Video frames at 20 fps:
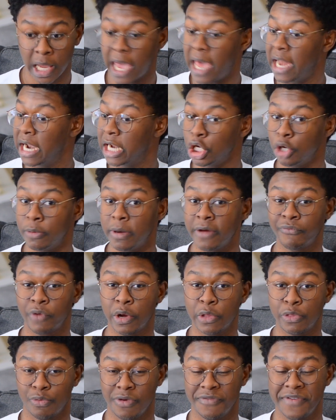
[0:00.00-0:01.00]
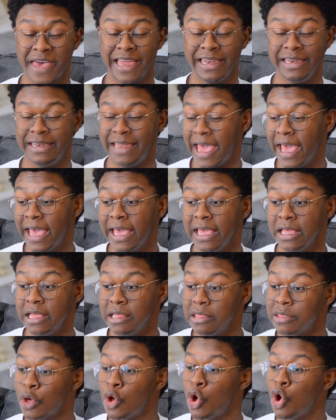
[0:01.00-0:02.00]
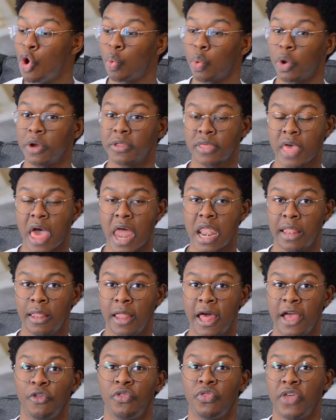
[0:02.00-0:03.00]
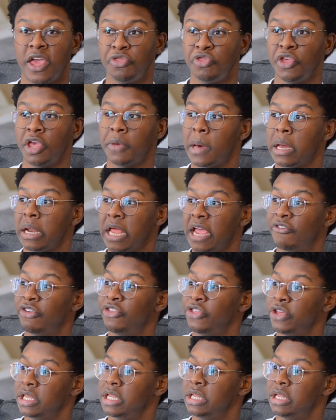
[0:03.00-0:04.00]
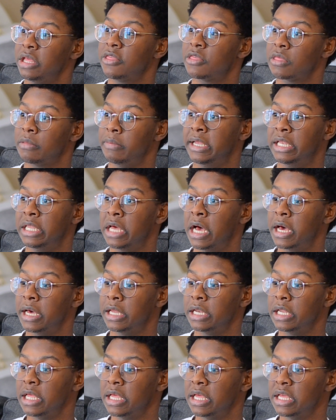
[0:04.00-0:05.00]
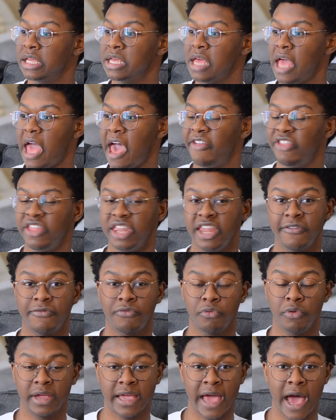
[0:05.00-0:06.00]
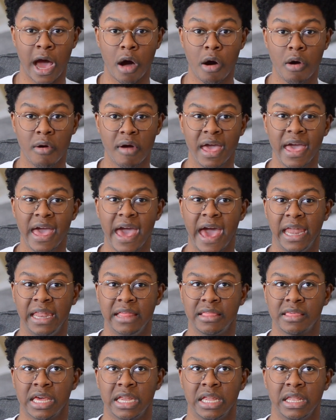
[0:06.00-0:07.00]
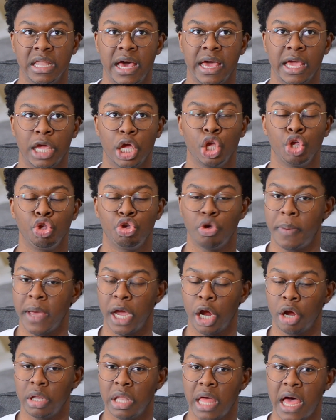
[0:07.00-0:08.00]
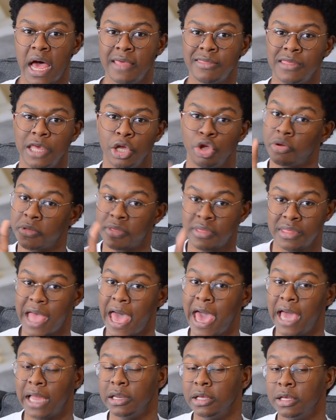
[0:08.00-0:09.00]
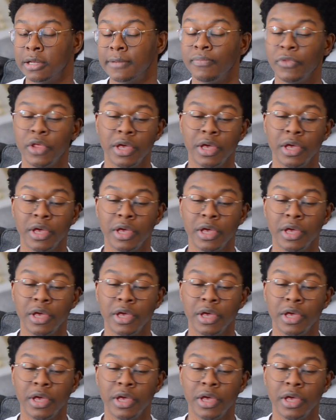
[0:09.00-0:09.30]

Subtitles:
and I know my friends who have had days, where it's kind of like they think about everything that needs to be done, and then they freak out, and it's kind of like you're paralyzed and you're stagnant.